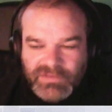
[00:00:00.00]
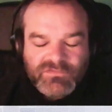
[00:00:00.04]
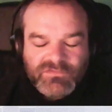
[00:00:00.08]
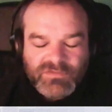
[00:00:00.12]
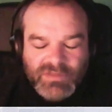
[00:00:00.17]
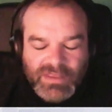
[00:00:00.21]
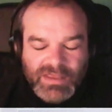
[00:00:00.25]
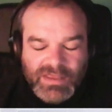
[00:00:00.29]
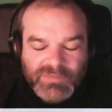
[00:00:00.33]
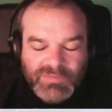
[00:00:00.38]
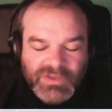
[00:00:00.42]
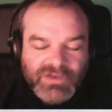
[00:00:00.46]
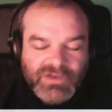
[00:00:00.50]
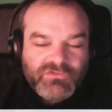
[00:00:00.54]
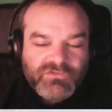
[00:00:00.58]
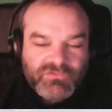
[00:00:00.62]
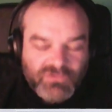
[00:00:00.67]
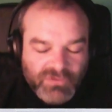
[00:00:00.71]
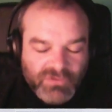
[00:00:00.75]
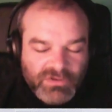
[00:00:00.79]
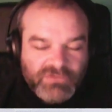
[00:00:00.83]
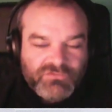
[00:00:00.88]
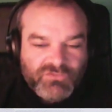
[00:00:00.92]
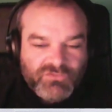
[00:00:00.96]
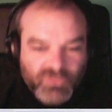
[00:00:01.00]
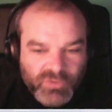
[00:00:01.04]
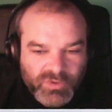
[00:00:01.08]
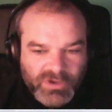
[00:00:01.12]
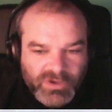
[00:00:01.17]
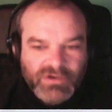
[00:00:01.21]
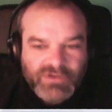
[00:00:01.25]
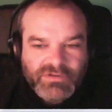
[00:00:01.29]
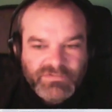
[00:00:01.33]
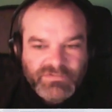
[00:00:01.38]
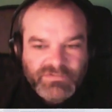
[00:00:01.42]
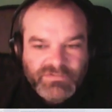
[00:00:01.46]
it's I mean it's, it's a
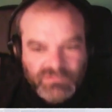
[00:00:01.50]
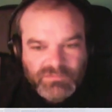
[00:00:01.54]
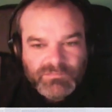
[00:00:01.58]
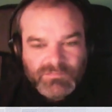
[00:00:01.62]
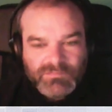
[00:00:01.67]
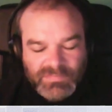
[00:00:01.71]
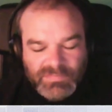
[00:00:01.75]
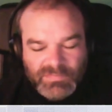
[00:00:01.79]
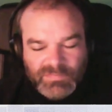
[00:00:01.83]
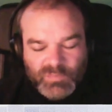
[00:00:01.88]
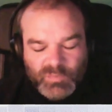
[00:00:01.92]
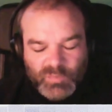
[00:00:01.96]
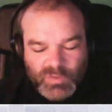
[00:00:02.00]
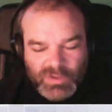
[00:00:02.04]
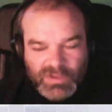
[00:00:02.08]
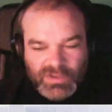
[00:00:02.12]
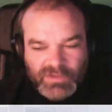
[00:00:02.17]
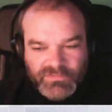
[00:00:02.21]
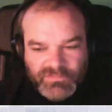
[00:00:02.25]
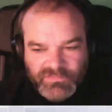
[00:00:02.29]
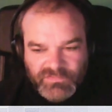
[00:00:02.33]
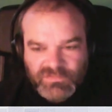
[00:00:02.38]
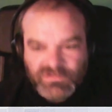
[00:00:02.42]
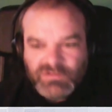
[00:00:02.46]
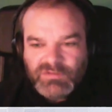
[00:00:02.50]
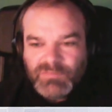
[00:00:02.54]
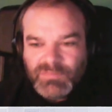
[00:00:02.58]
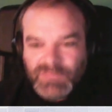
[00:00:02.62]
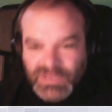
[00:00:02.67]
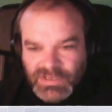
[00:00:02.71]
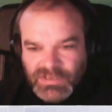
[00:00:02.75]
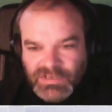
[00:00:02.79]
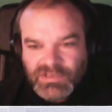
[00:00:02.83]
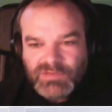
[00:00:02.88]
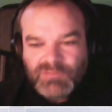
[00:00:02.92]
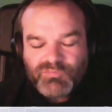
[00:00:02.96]
reality. I see
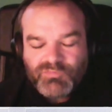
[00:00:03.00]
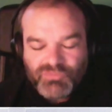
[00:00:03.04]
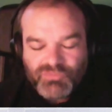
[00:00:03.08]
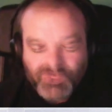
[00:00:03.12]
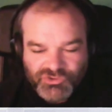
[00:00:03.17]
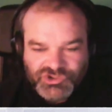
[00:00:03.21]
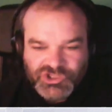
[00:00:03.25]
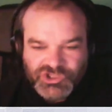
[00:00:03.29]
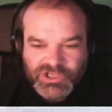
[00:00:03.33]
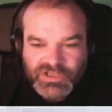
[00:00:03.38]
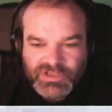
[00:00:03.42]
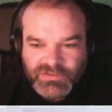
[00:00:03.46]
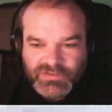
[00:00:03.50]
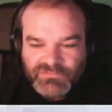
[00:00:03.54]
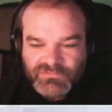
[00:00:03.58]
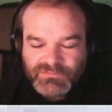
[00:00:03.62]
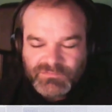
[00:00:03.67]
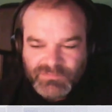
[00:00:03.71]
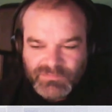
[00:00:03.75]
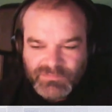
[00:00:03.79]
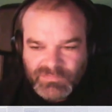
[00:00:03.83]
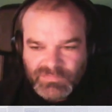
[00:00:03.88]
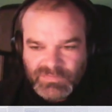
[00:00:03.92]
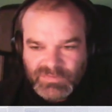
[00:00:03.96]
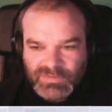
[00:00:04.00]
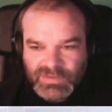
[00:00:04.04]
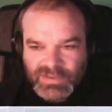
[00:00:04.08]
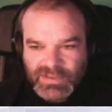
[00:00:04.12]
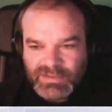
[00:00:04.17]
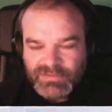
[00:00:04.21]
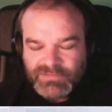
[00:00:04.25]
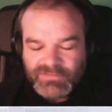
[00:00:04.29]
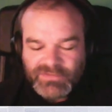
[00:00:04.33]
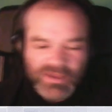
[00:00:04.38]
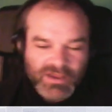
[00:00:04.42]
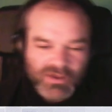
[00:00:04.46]
many projects
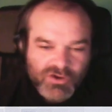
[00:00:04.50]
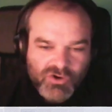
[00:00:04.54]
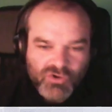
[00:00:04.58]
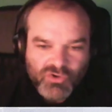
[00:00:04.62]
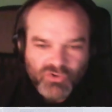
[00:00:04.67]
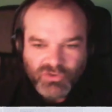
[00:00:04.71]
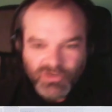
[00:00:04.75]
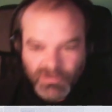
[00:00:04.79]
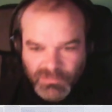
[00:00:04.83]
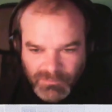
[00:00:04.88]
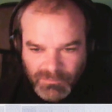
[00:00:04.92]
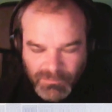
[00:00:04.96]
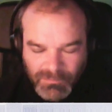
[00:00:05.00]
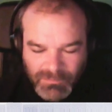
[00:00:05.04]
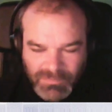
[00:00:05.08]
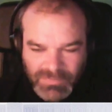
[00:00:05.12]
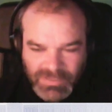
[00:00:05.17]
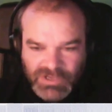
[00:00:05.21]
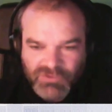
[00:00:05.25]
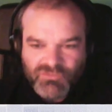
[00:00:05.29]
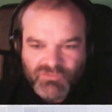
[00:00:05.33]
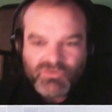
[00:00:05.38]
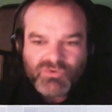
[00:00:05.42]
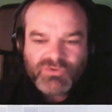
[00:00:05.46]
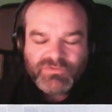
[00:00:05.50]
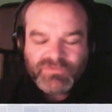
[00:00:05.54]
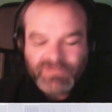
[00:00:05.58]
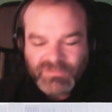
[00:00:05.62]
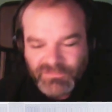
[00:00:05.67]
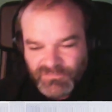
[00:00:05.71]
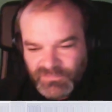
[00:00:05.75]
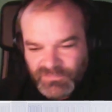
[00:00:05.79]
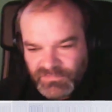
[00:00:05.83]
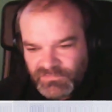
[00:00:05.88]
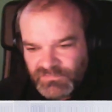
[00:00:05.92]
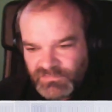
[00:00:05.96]
that are called
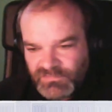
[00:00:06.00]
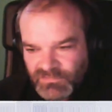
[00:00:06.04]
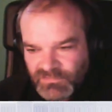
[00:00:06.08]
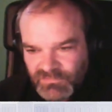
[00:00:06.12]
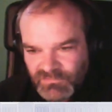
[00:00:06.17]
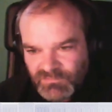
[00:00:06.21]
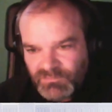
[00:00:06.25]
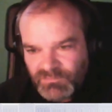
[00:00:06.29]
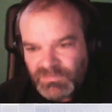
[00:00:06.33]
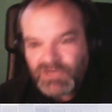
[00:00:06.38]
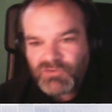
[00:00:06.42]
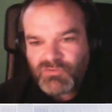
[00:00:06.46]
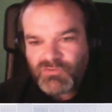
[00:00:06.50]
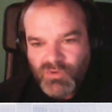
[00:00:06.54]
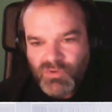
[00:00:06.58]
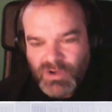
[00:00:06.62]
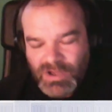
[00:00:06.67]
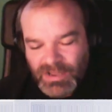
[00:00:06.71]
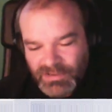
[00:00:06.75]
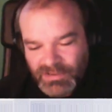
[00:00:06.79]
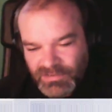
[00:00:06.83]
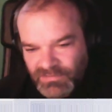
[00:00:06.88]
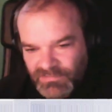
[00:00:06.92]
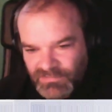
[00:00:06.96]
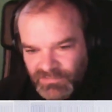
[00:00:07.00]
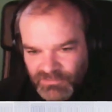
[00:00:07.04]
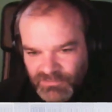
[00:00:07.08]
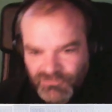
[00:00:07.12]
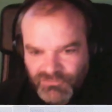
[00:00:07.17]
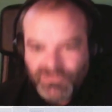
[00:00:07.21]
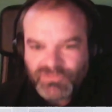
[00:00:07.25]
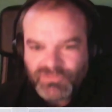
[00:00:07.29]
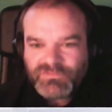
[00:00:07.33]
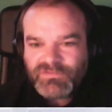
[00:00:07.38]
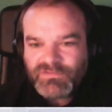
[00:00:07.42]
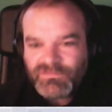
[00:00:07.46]
microservices,
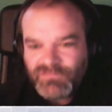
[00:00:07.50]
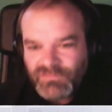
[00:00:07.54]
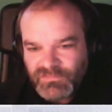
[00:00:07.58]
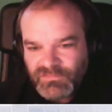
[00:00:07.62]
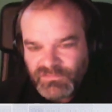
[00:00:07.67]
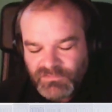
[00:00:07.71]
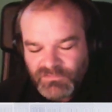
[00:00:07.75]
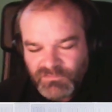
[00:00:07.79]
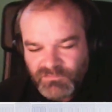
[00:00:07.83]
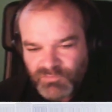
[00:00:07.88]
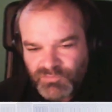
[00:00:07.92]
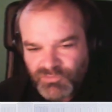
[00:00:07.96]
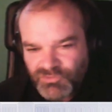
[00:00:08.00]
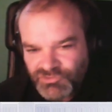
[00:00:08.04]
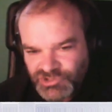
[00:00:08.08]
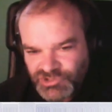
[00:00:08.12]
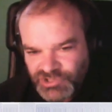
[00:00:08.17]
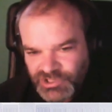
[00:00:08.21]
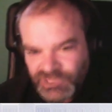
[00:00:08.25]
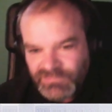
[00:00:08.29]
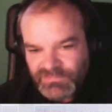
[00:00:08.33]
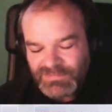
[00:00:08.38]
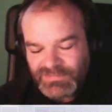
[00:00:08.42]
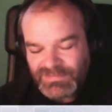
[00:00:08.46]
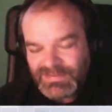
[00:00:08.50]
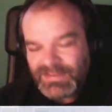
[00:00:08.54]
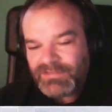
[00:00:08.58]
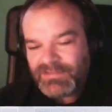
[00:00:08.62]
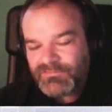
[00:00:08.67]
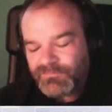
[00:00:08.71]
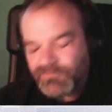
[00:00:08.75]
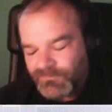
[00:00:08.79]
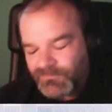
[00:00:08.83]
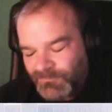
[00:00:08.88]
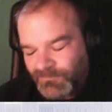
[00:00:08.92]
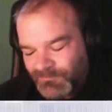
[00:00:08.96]
microarchitecture services project
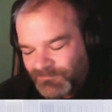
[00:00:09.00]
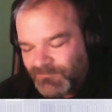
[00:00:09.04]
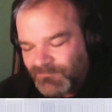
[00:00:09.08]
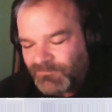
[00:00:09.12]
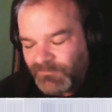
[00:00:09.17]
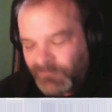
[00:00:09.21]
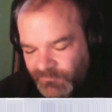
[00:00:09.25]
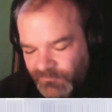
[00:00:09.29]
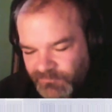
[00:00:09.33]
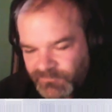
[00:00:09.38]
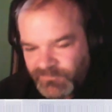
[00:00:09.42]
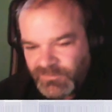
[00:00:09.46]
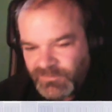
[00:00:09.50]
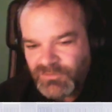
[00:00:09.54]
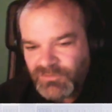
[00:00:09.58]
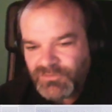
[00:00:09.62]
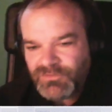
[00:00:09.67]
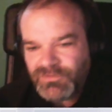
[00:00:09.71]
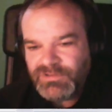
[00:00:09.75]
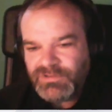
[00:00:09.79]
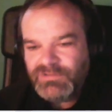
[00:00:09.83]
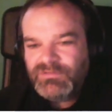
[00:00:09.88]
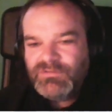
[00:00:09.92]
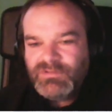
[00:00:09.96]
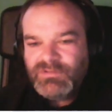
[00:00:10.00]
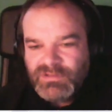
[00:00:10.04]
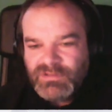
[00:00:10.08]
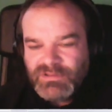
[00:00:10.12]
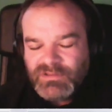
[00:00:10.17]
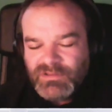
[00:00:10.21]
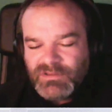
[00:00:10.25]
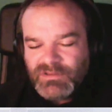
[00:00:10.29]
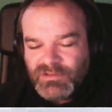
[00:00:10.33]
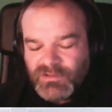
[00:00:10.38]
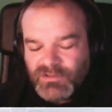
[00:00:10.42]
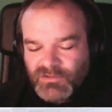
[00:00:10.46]
that finally
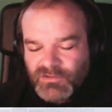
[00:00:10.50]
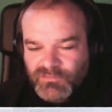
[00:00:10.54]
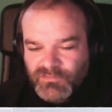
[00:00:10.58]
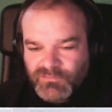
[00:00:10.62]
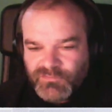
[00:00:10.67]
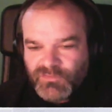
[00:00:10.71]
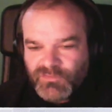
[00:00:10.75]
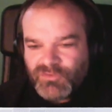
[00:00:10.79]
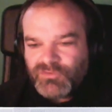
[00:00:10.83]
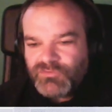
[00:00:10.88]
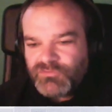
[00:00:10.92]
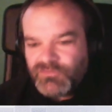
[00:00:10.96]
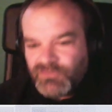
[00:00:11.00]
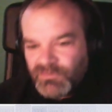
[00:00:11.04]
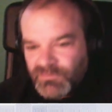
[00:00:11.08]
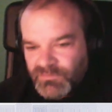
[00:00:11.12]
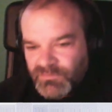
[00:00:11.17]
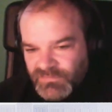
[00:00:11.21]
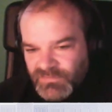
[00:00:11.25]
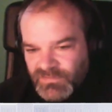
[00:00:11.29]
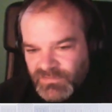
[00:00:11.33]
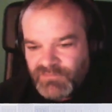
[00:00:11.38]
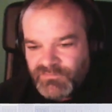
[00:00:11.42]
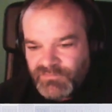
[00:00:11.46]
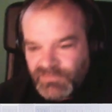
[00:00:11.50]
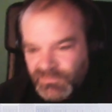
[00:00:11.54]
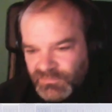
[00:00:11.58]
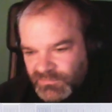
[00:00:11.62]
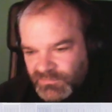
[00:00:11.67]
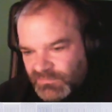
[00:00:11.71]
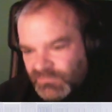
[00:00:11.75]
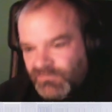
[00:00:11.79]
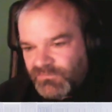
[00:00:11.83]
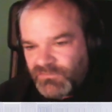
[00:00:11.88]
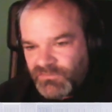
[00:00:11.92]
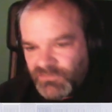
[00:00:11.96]
found themselves
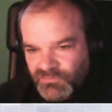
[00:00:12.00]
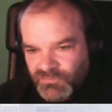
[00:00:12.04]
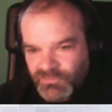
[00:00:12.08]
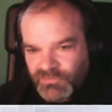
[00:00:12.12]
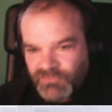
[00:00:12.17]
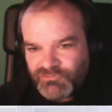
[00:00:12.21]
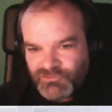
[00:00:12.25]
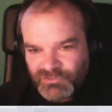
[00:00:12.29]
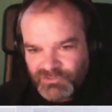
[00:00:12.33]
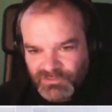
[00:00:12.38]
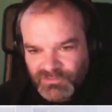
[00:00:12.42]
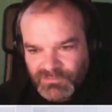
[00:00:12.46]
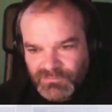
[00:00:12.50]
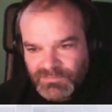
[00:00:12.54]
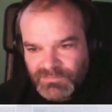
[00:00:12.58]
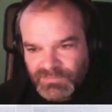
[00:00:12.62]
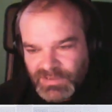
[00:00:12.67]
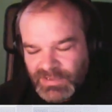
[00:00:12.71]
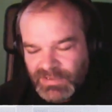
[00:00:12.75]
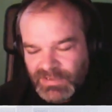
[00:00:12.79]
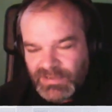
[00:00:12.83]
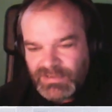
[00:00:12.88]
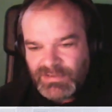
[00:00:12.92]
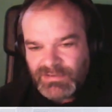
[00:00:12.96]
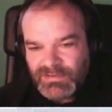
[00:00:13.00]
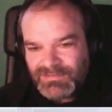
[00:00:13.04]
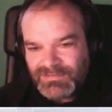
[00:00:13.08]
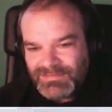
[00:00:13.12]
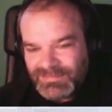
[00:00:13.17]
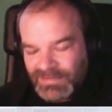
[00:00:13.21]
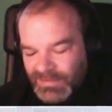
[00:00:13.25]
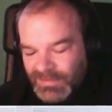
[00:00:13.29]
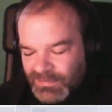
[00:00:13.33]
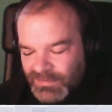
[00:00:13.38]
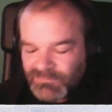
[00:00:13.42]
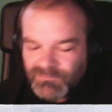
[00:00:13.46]
in this situation
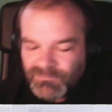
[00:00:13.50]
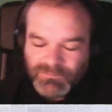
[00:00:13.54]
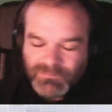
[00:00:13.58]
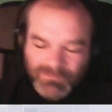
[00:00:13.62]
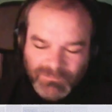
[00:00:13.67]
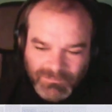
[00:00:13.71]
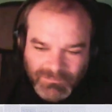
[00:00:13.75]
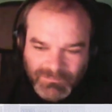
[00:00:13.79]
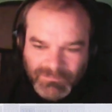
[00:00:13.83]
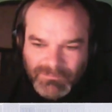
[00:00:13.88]
and that